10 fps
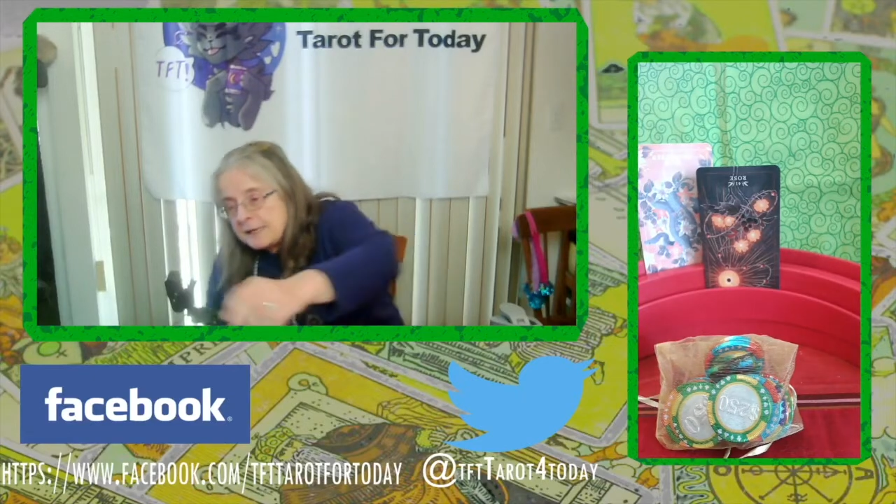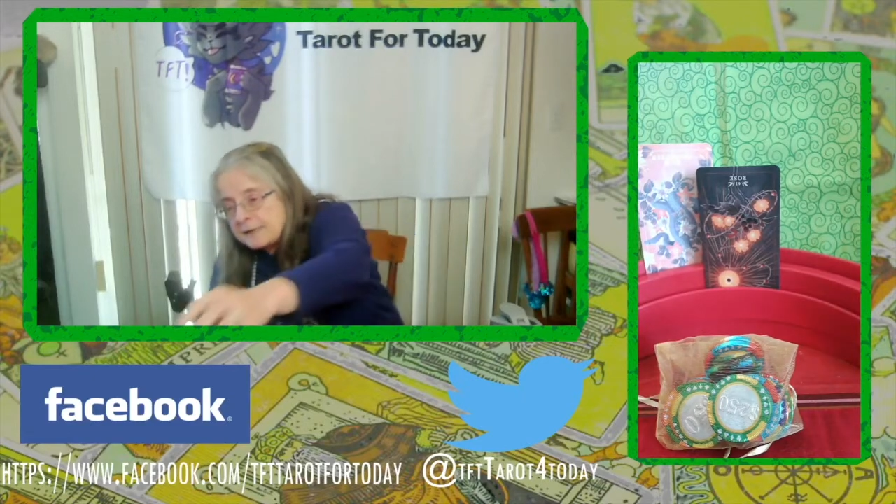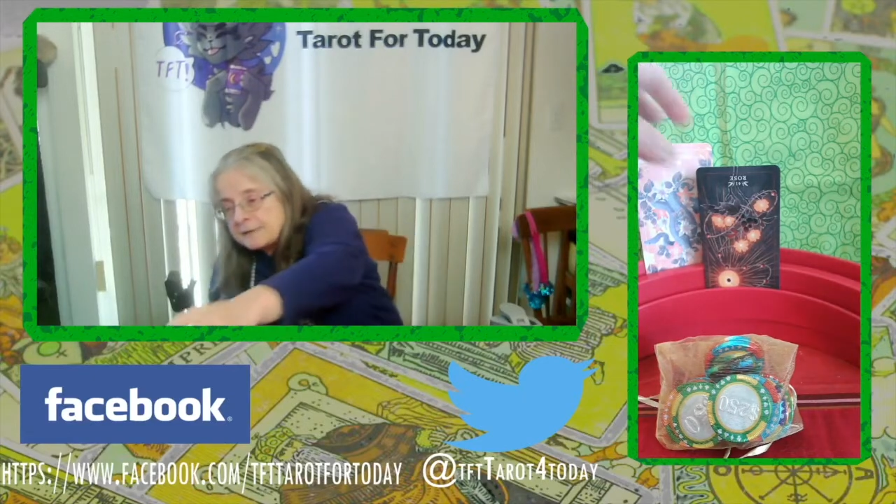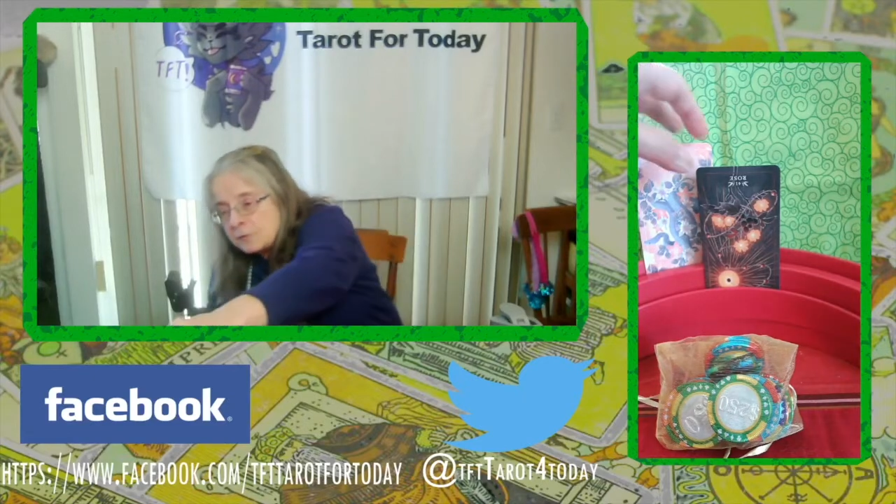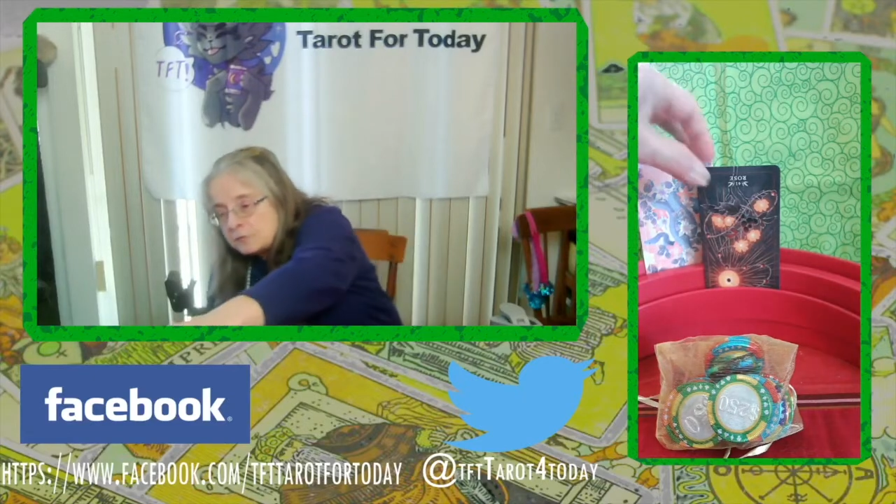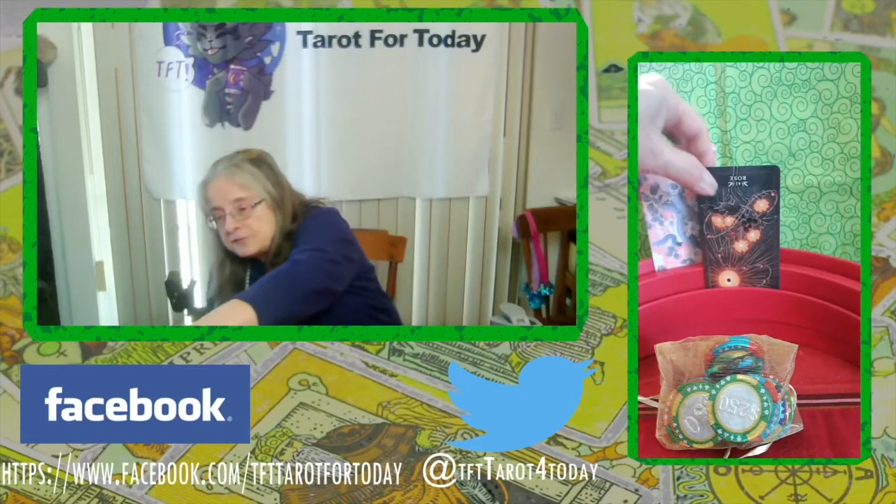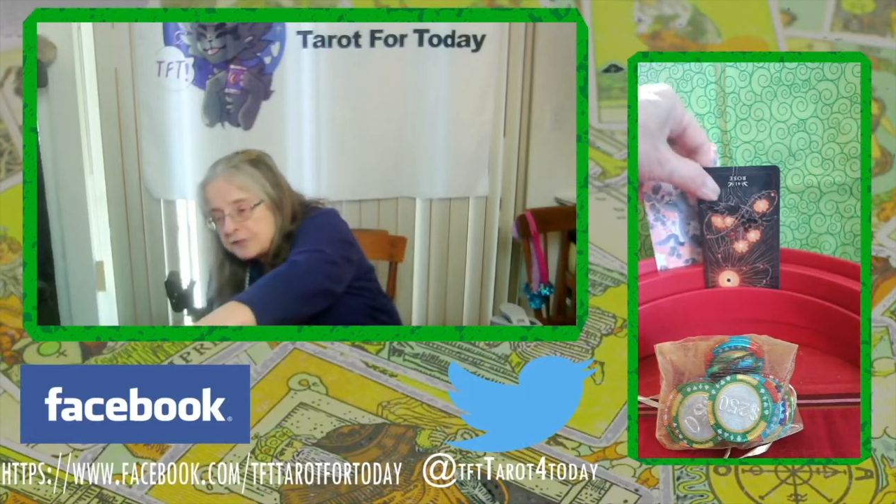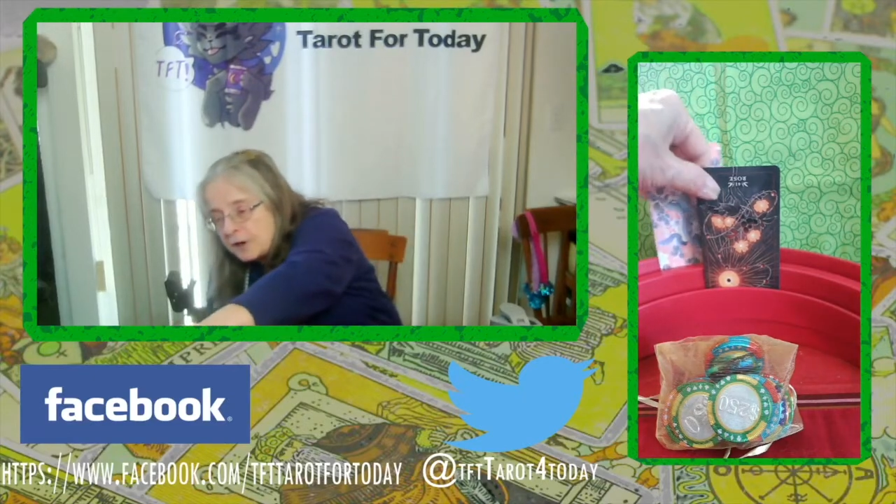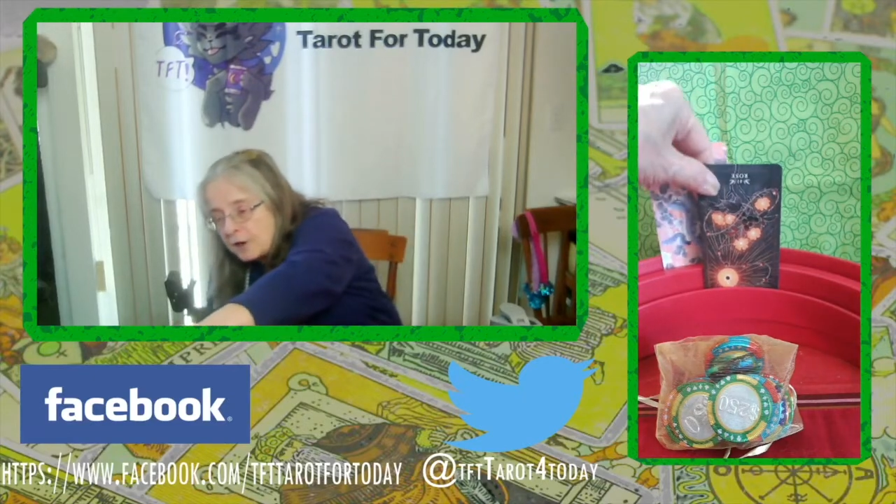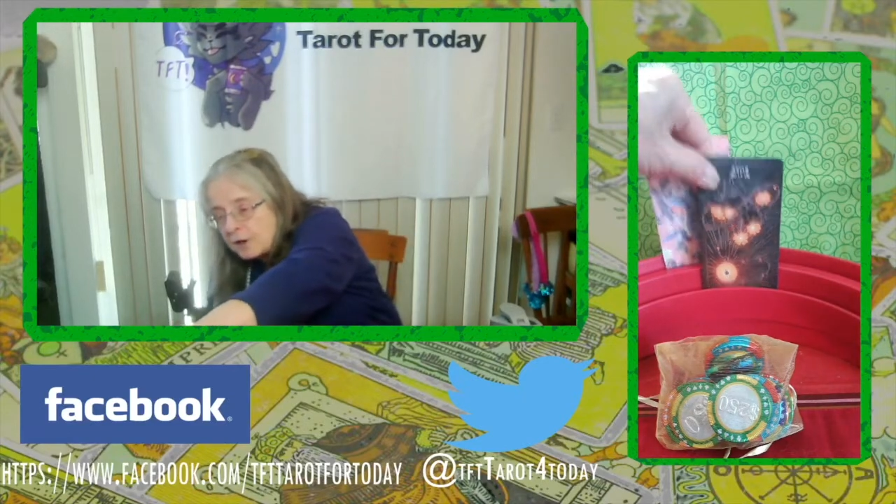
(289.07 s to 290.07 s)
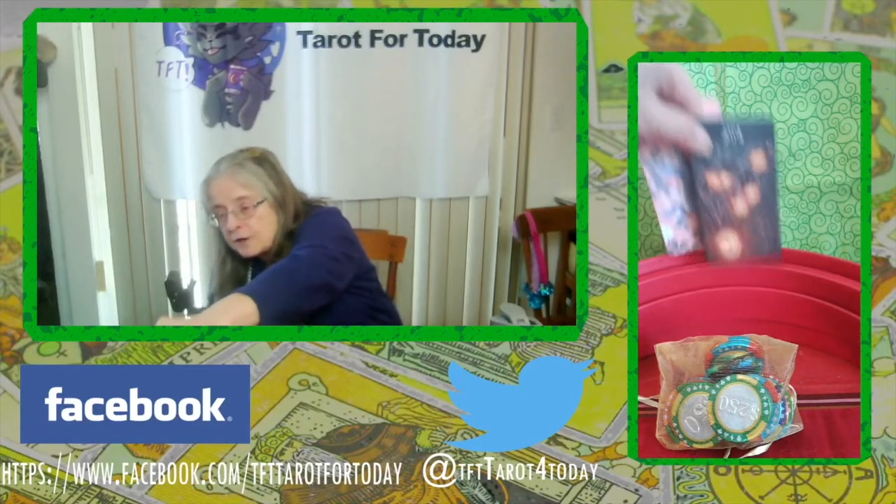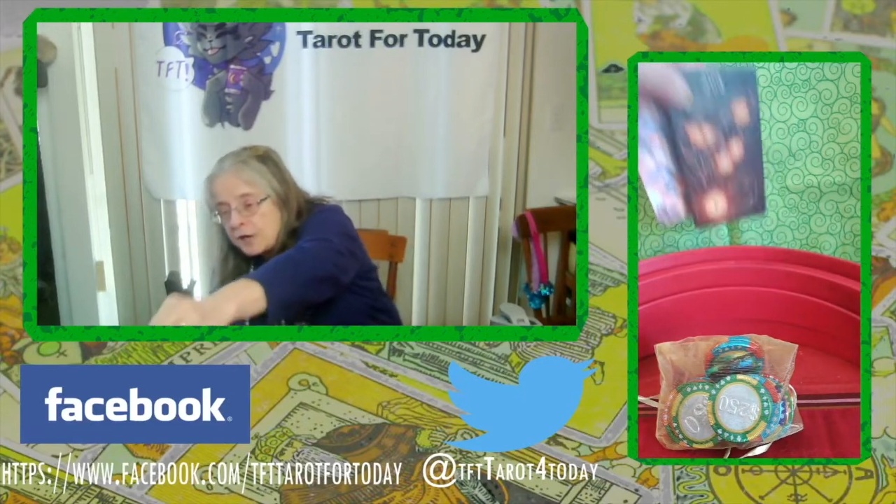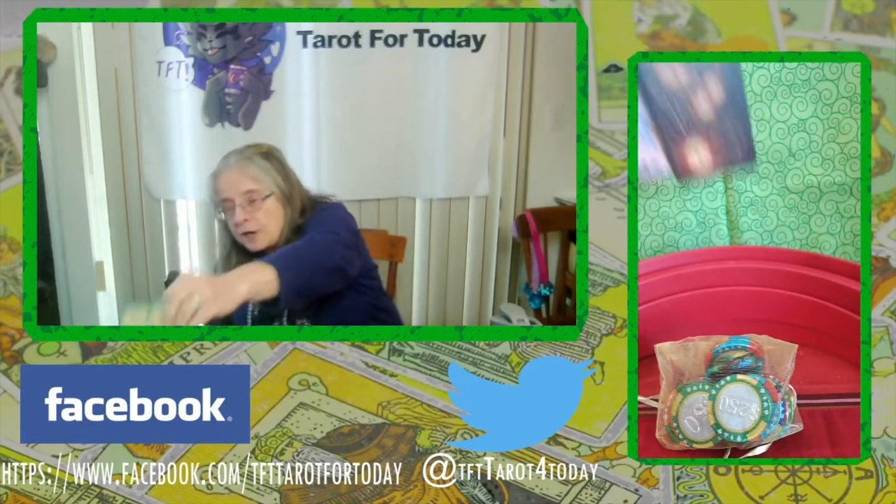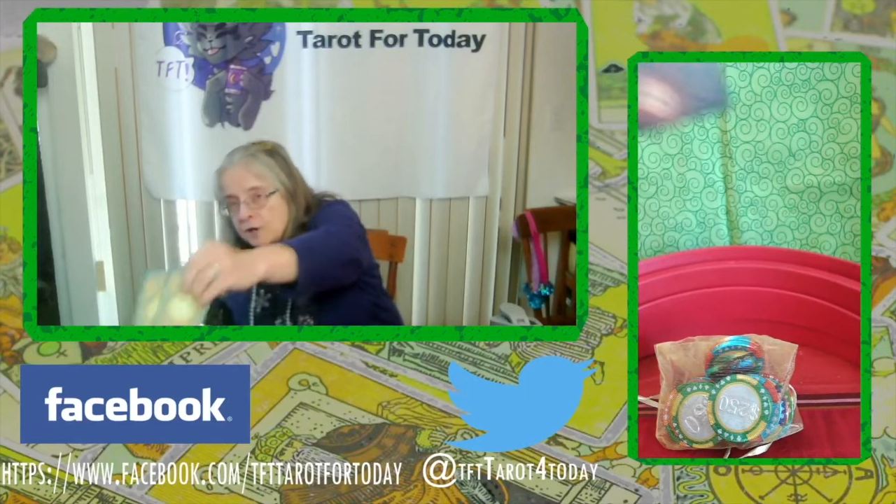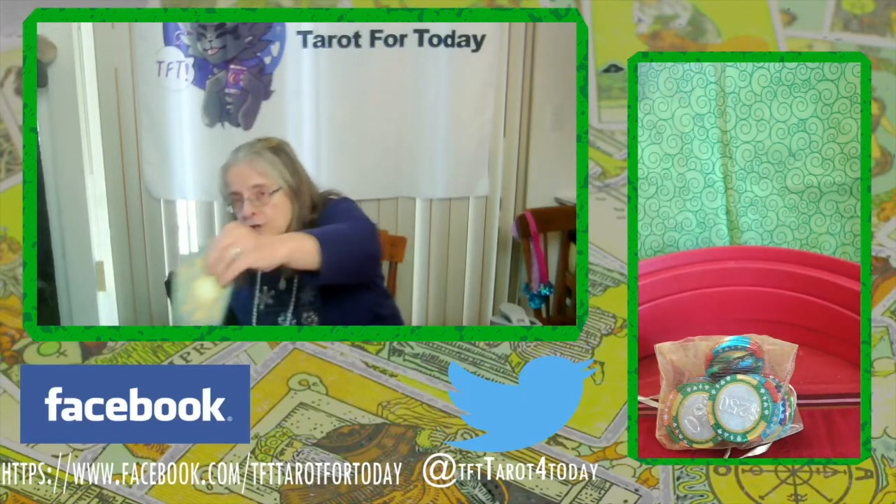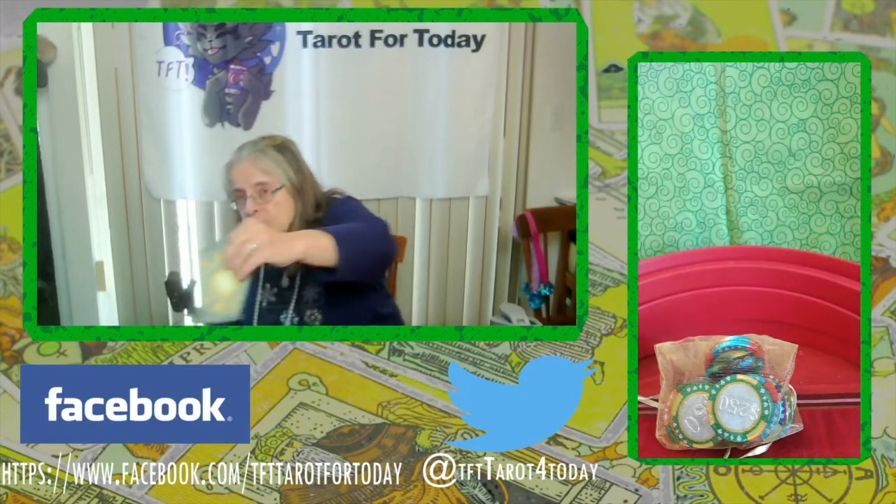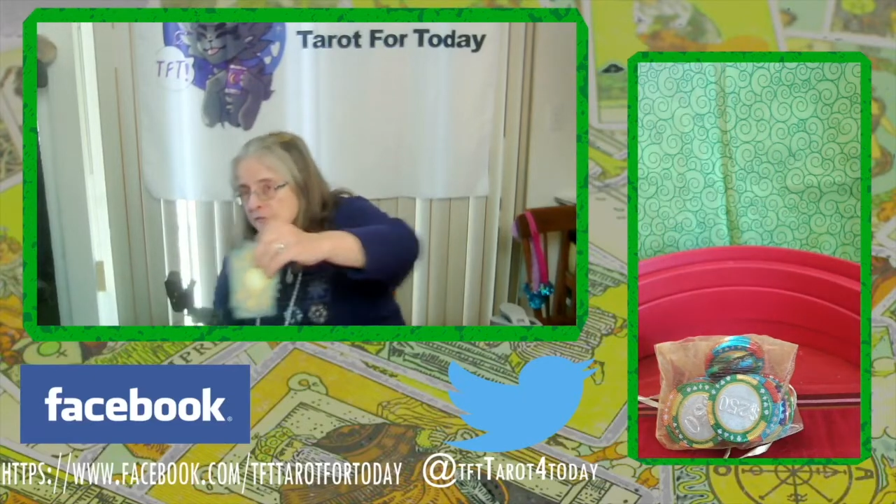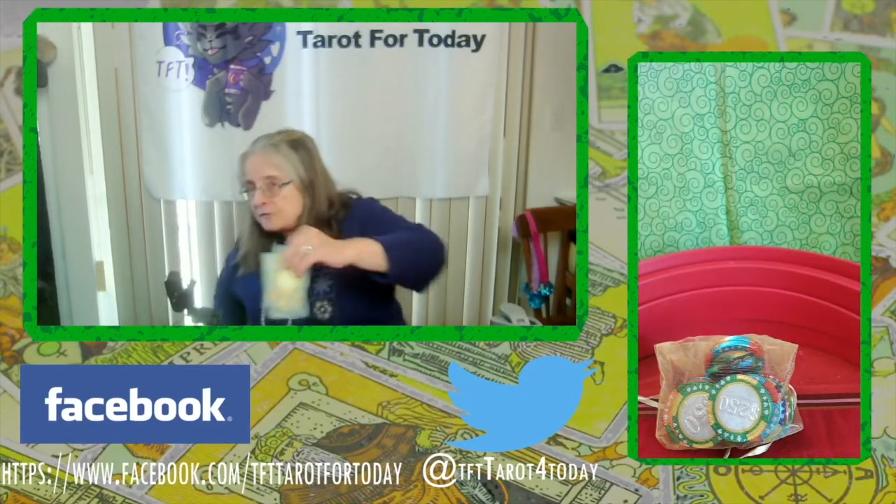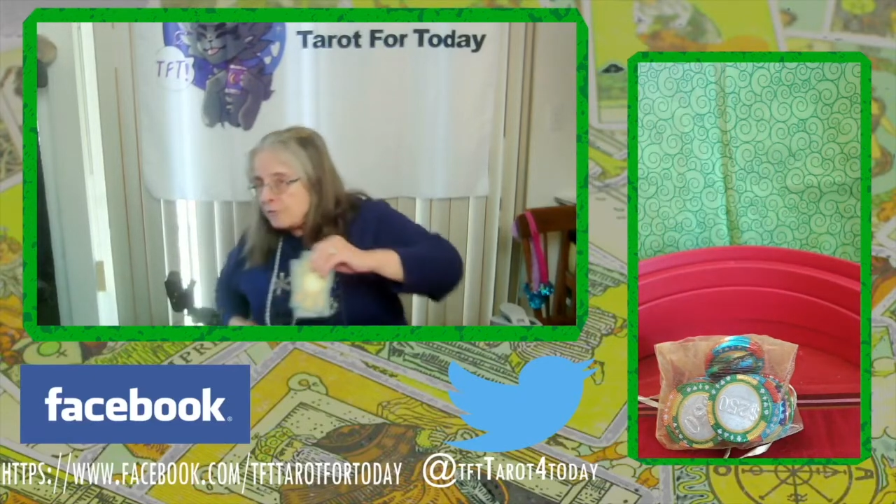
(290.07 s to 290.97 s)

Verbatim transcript: and those are our cards